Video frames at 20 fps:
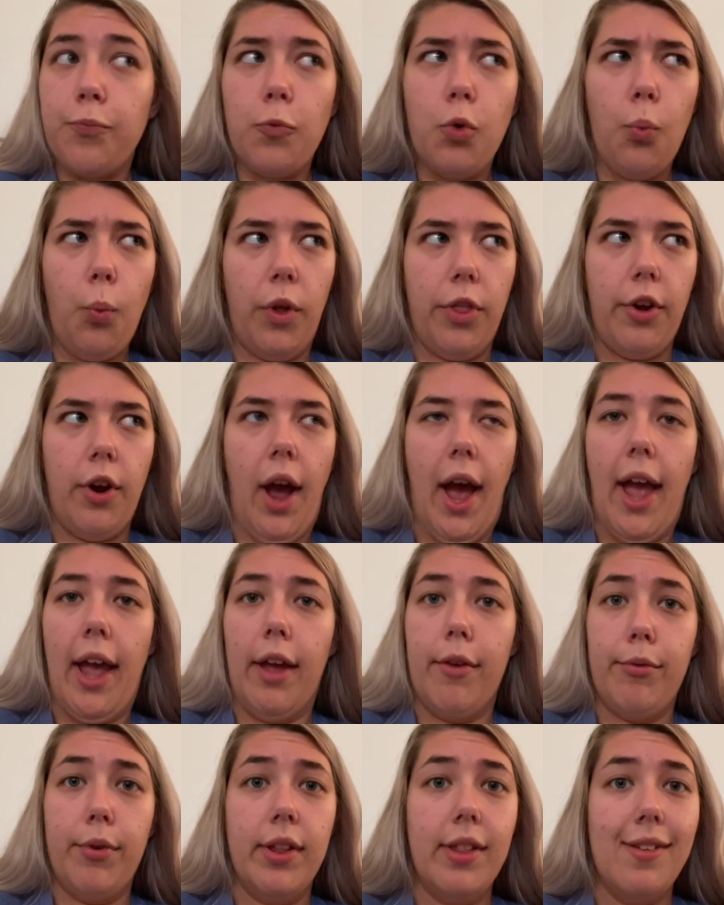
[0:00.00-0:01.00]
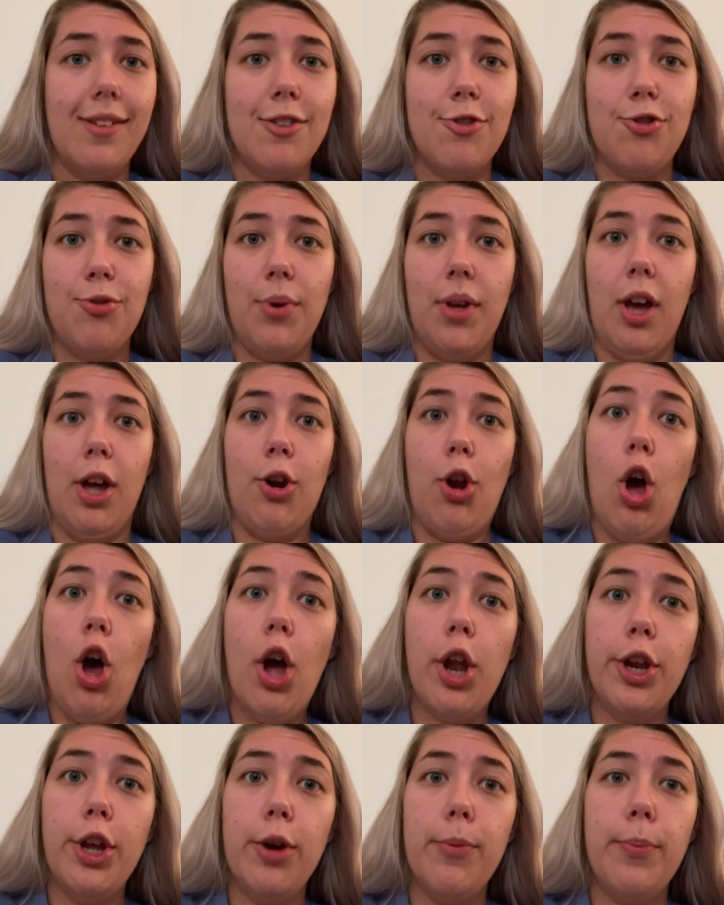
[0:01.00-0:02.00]
whether I re-listen to it on
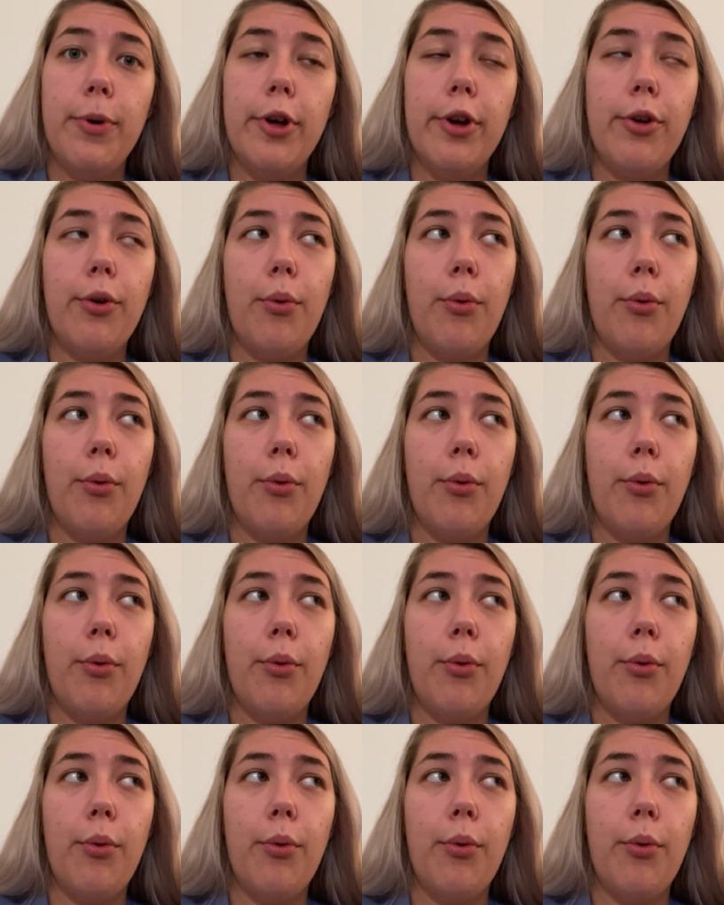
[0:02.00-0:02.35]
audiobook